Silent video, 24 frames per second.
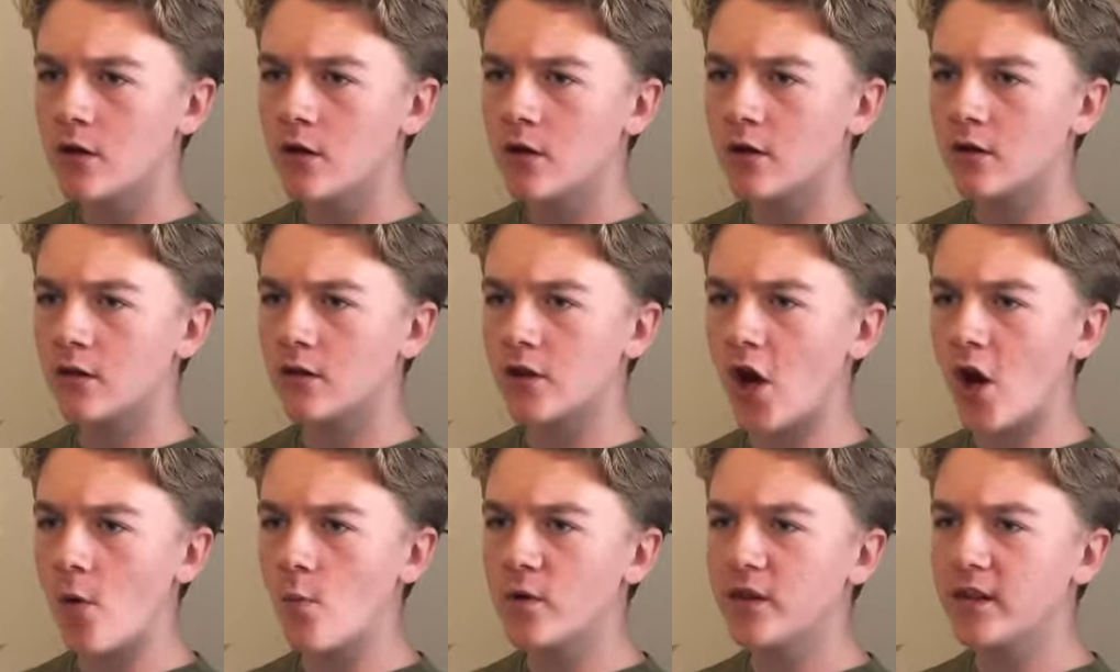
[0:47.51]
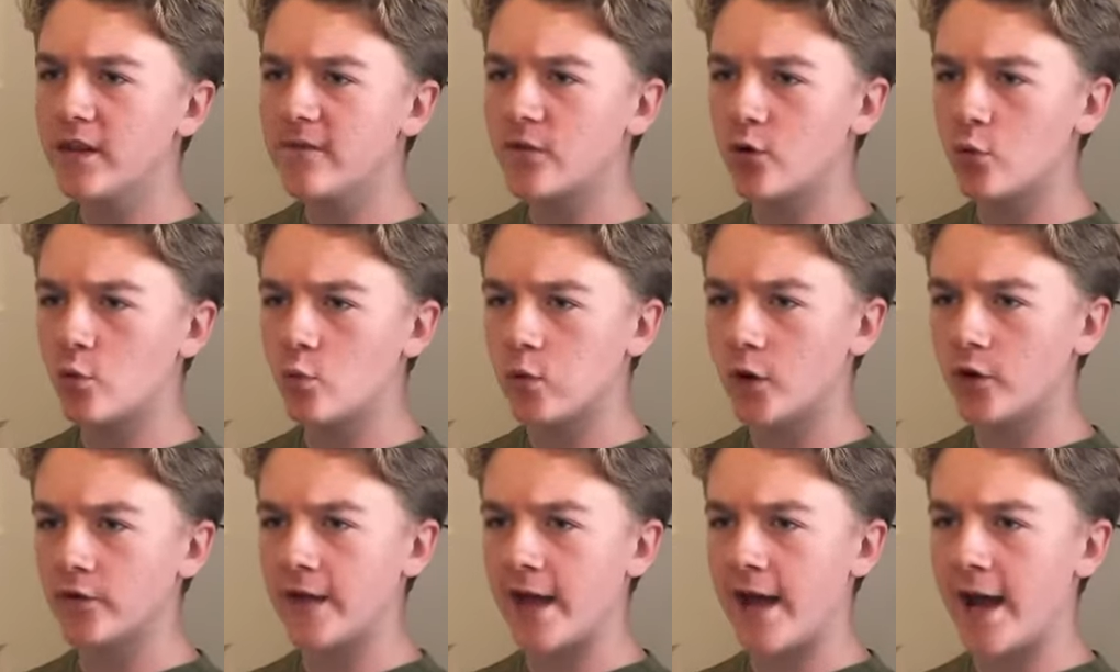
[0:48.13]
Son, we live in a
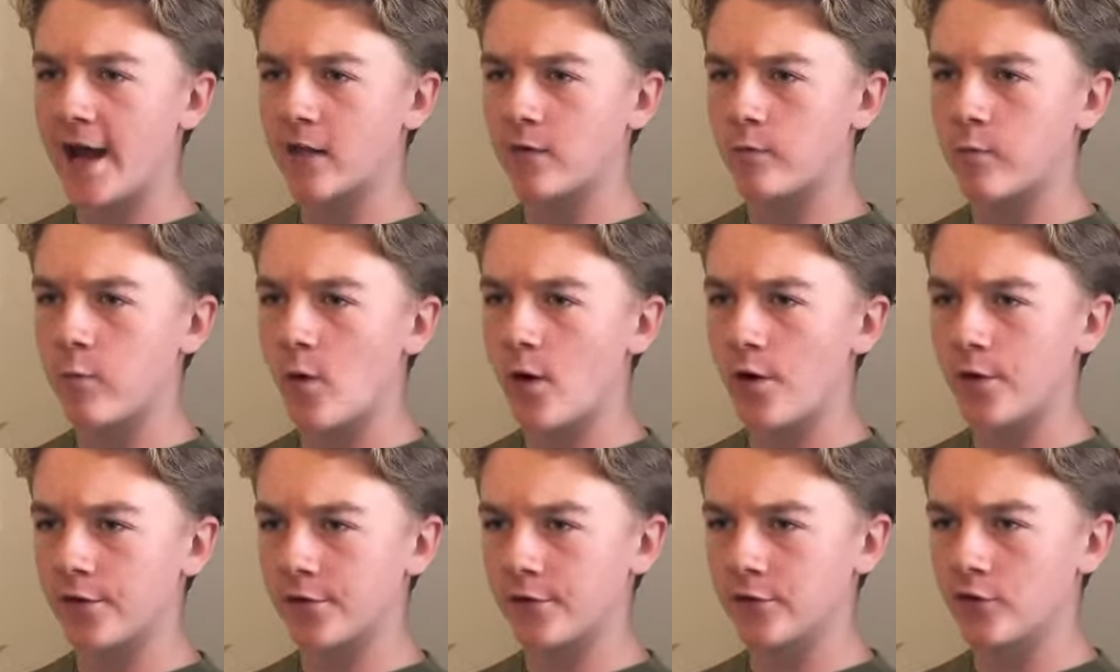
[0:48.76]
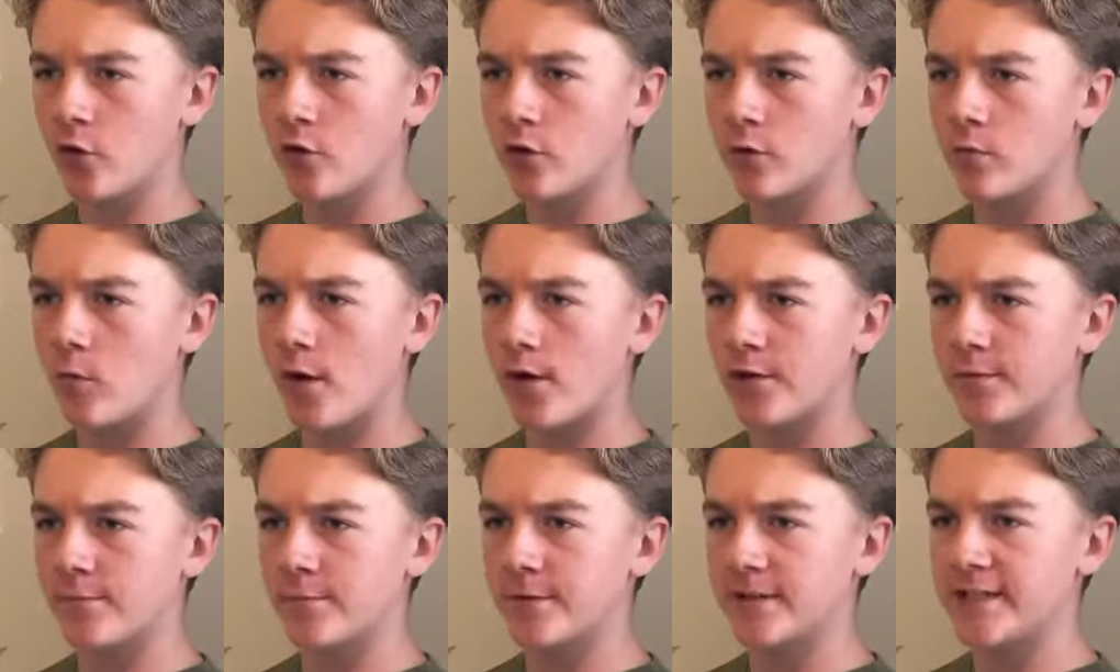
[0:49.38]
world that has walls, and those
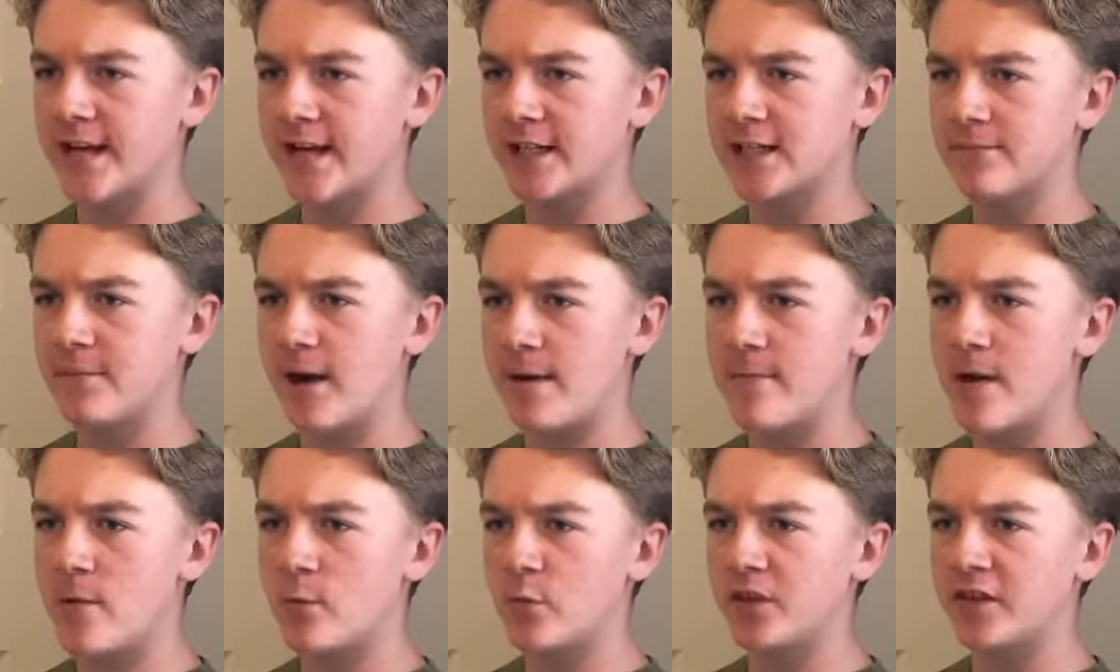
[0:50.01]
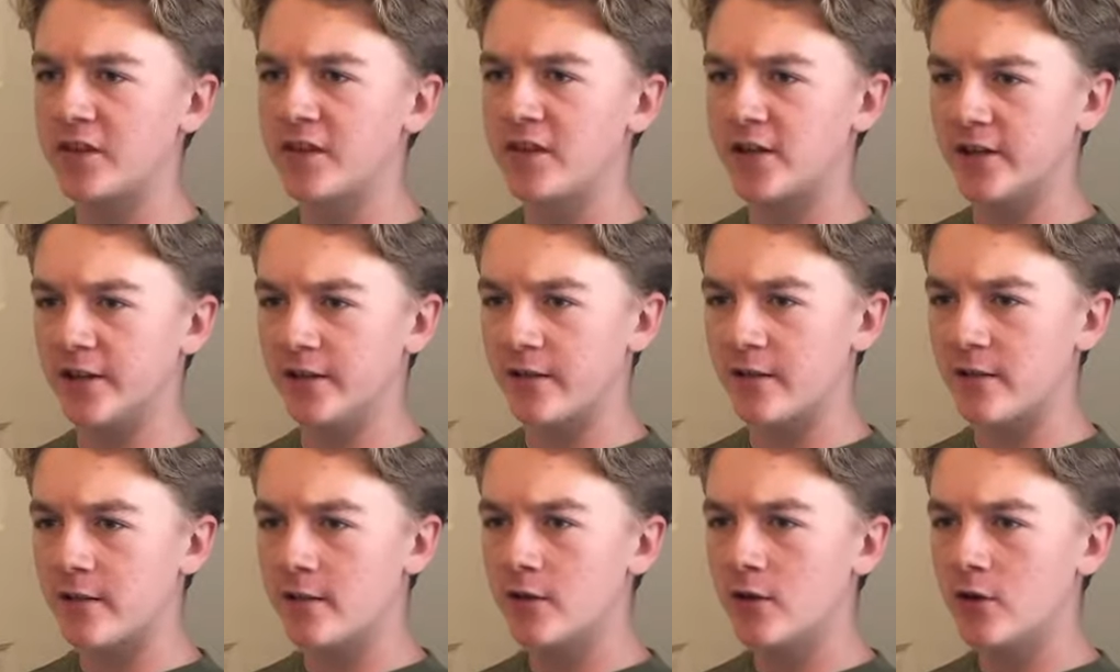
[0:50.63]
walls are protected by men with
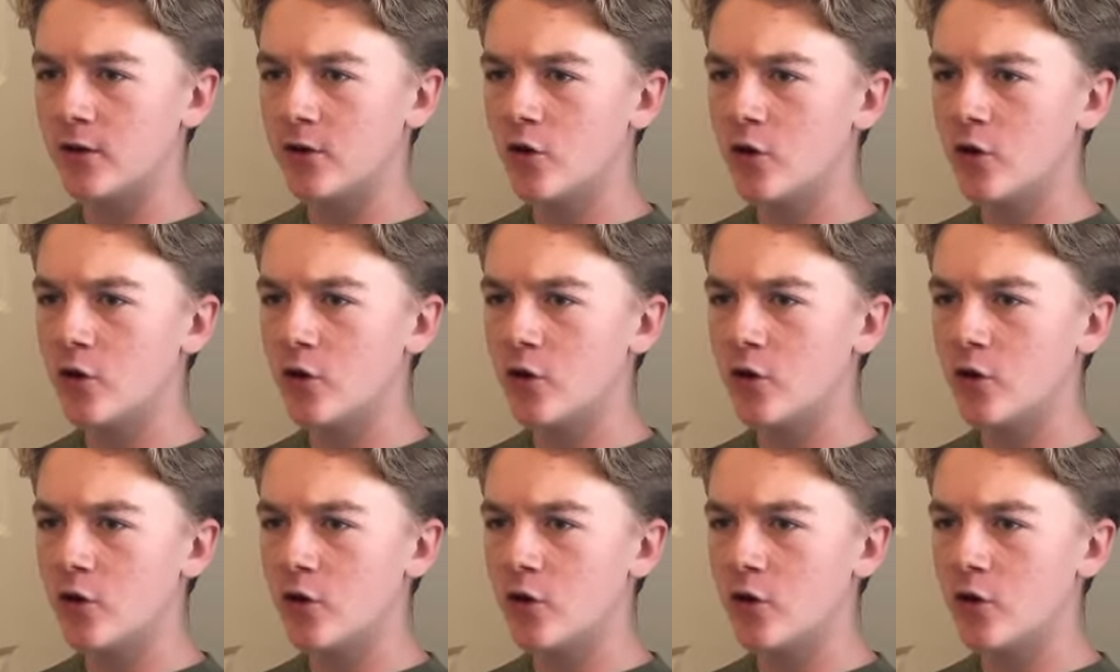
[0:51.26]
guns.